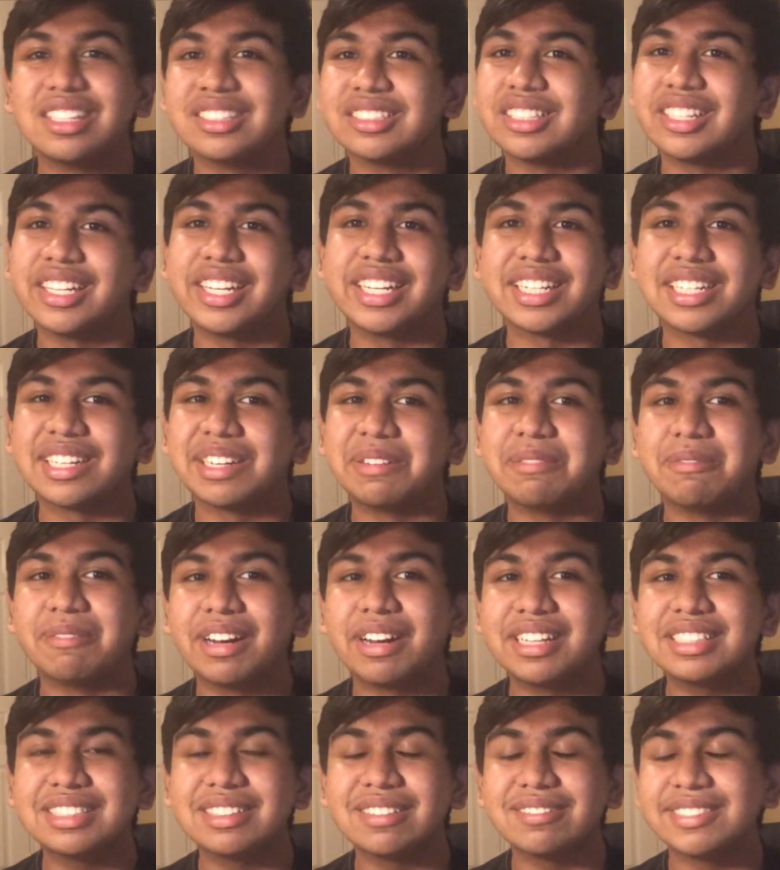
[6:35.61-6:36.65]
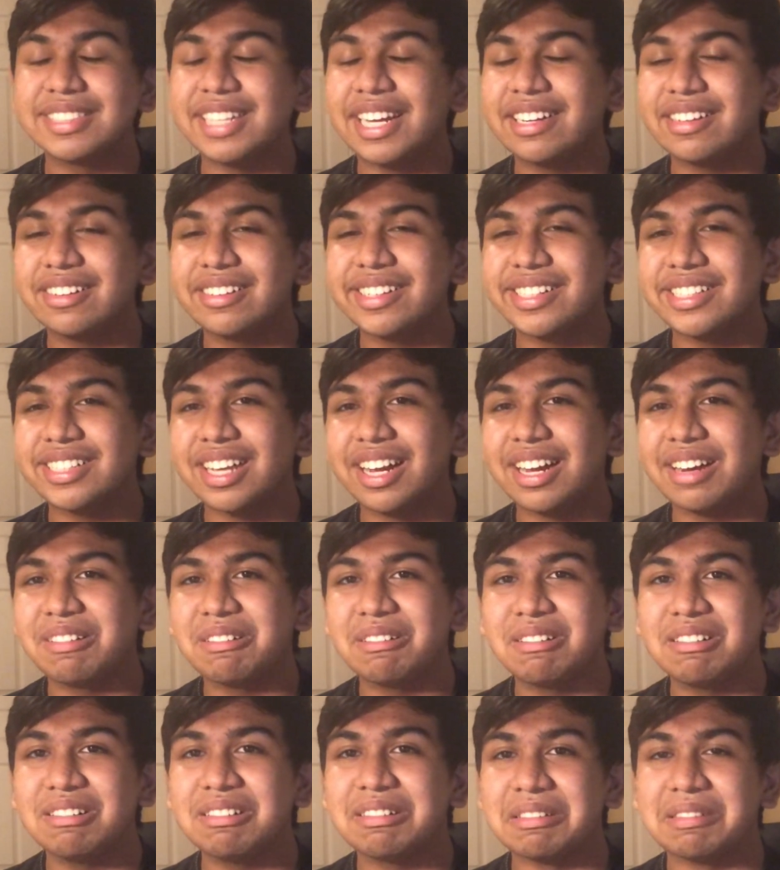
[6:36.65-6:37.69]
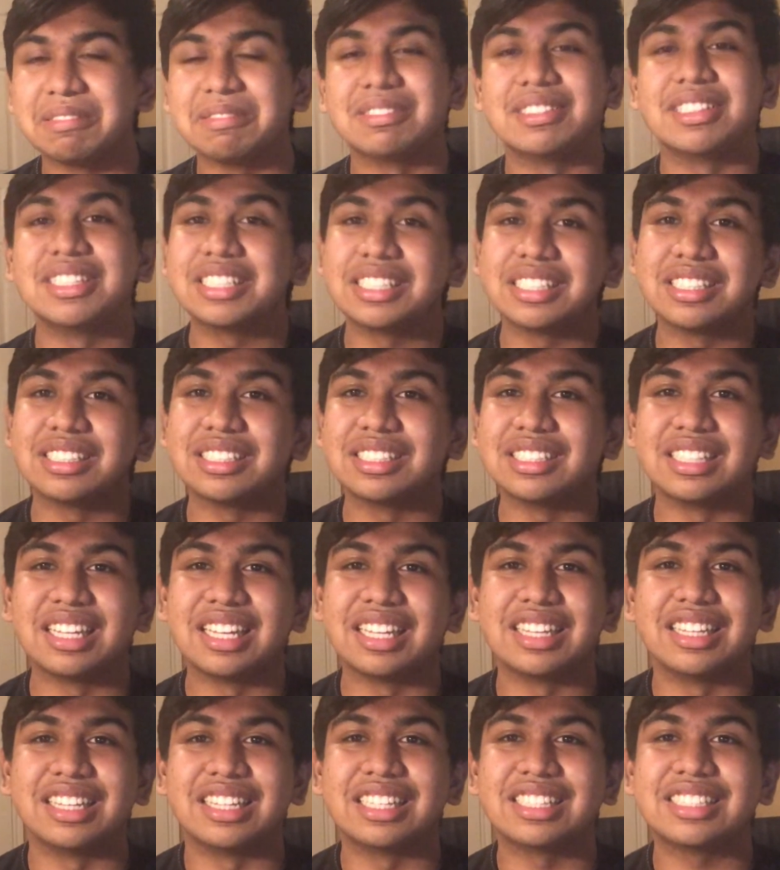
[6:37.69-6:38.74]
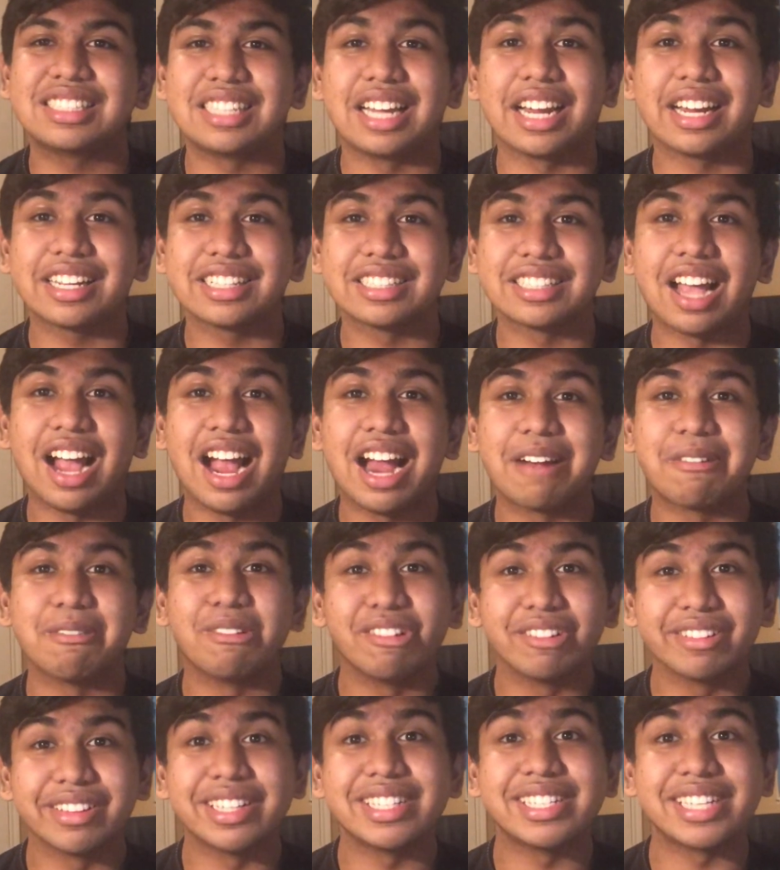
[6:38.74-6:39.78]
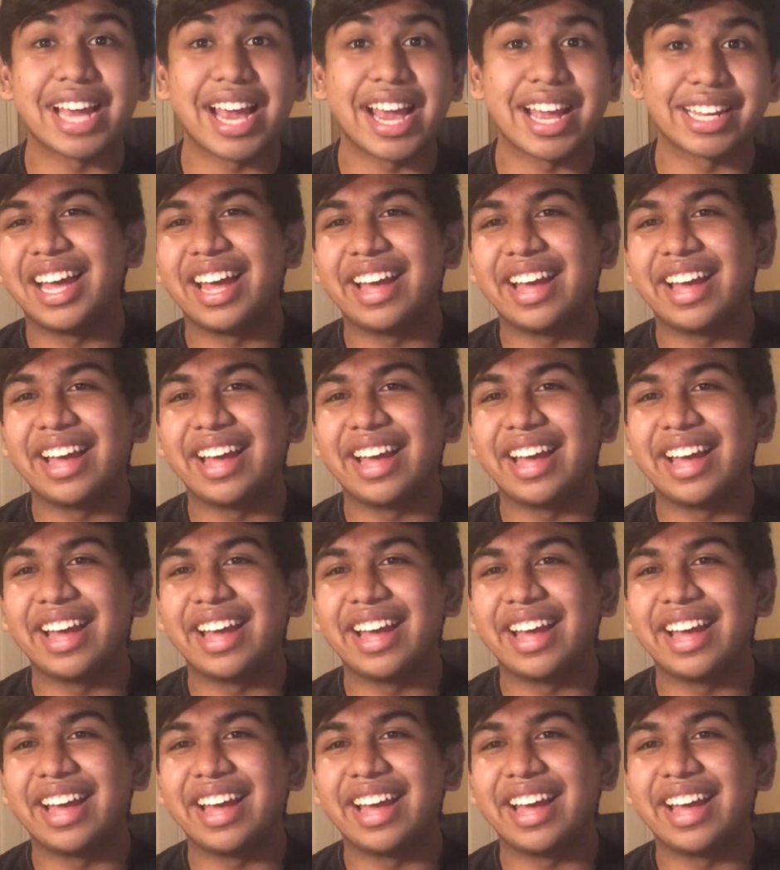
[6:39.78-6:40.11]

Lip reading: Like, rest of Standard is high roll, this deck is high roll the deck.